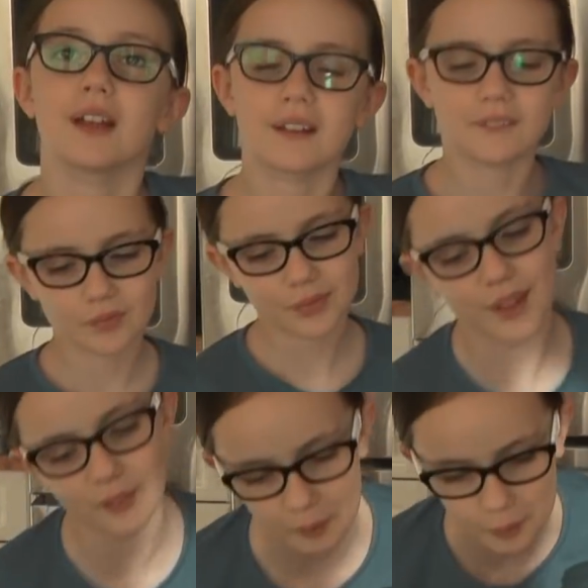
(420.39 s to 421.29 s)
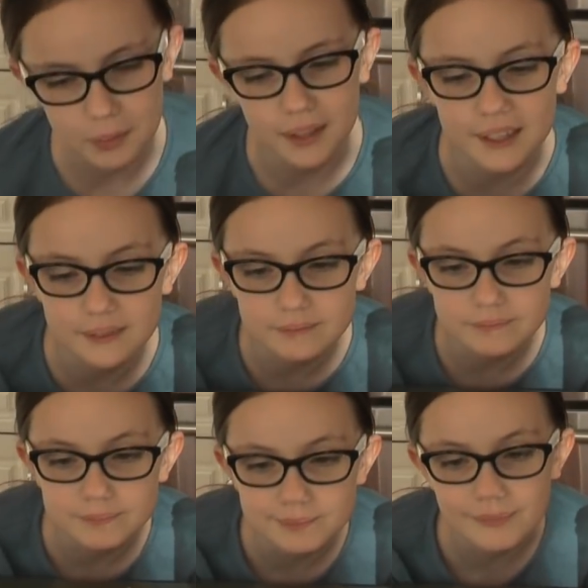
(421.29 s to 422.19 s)
They're very pretty
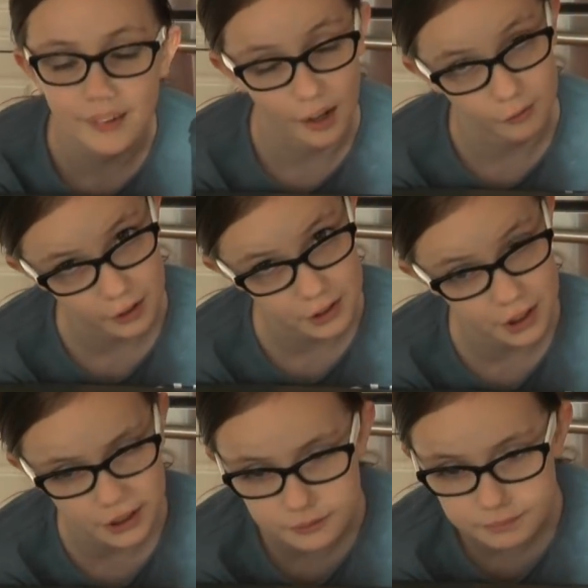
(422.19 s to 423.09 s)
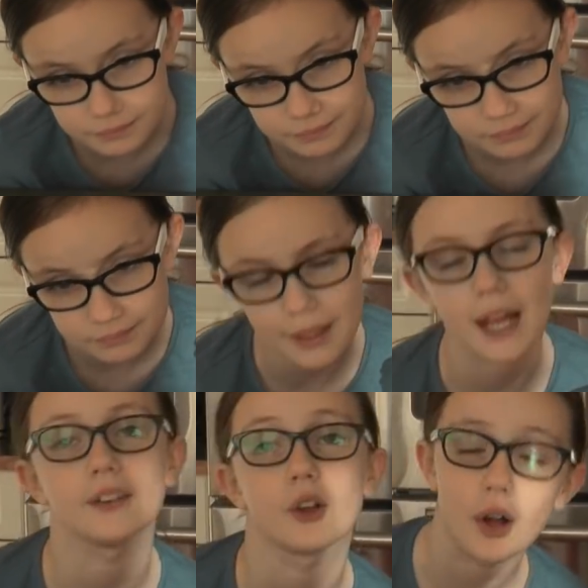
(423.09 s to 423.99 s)
and fragile
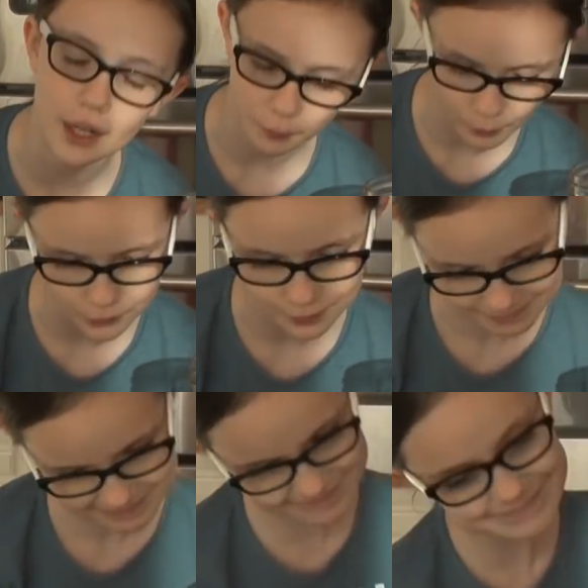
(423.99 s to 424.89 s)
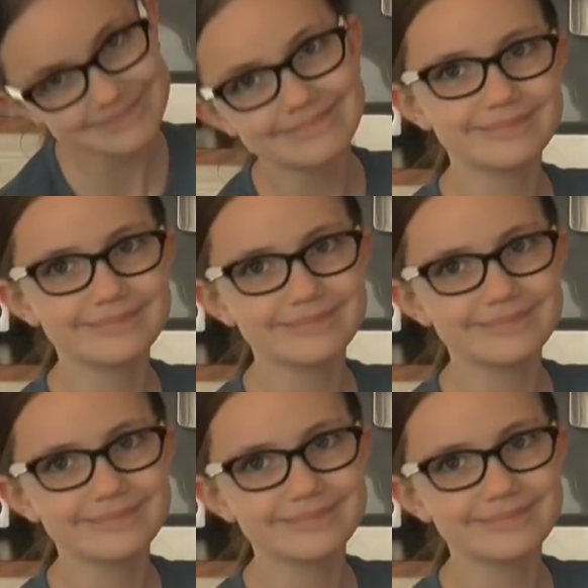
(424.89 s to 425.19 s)
and not edible.